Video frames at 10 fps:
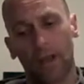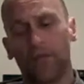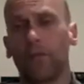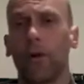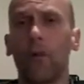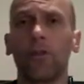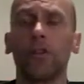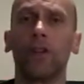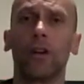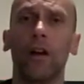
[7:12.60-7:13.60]
If you've already
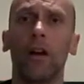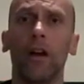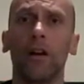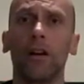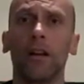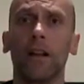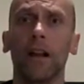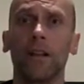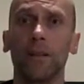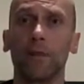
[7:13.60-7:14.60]
done
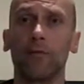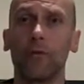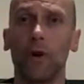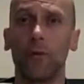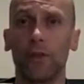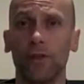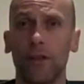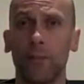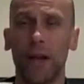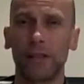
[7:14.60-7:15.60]
a little bit of work with us in
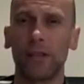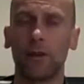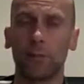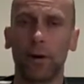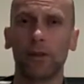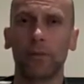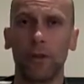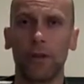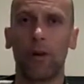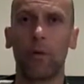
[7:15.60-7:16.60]
the past, then you
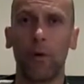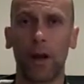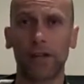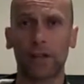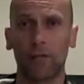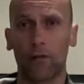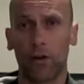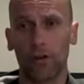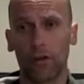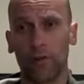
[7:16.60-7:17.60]
possibly know what we're asking
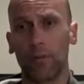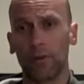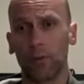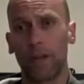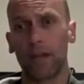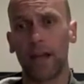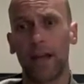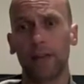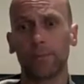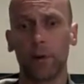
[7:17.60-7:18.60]
for in your in-between
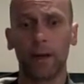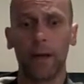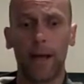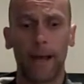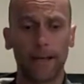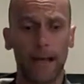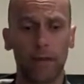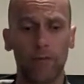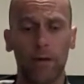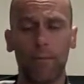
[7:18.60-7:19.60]
days. But again,
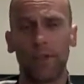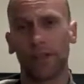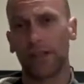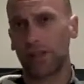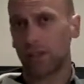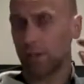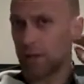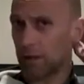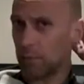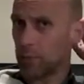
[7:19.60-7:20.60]
remember, the system is
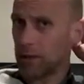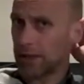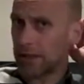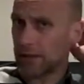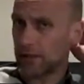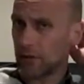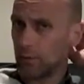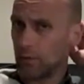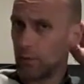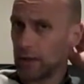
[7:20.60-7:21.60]
a complete system
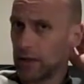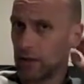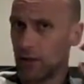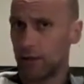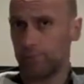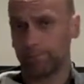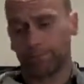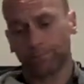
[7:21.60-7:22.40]
that we use.